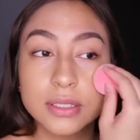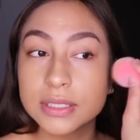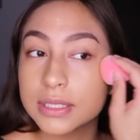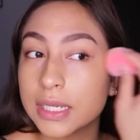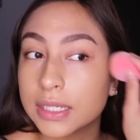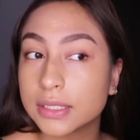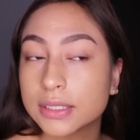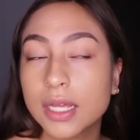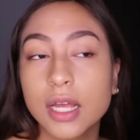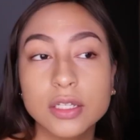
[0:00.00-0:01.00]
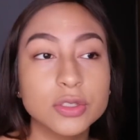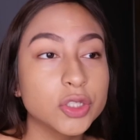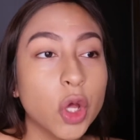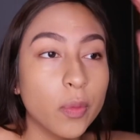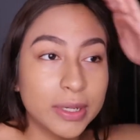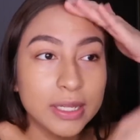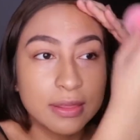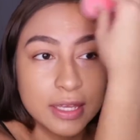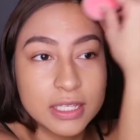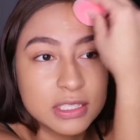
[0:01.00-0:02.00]
Sis, so many
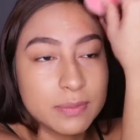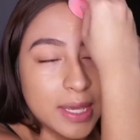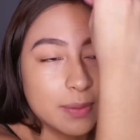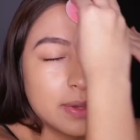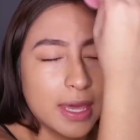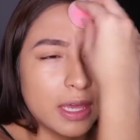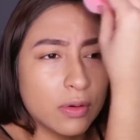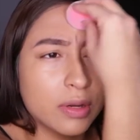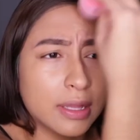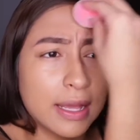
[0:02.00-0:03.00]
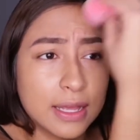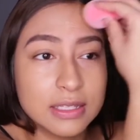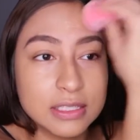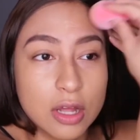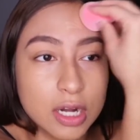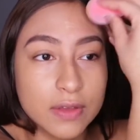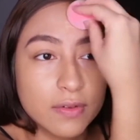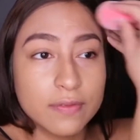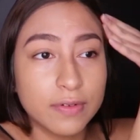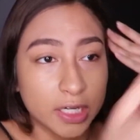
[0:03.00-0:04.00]
things make me angry. Like, it's not
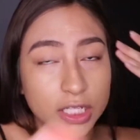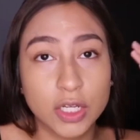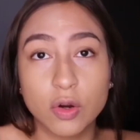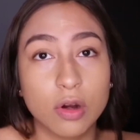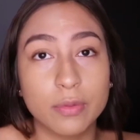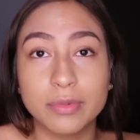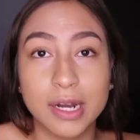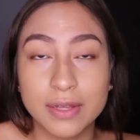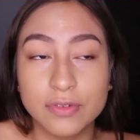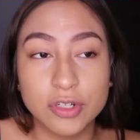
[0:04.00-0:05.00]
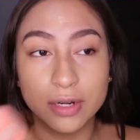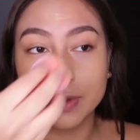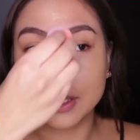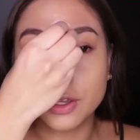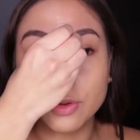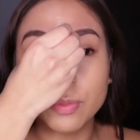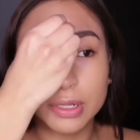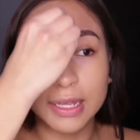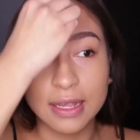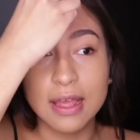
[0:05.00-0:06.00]
even funny, or I'm not even trying to be cute,
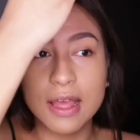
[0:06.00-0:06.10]
but like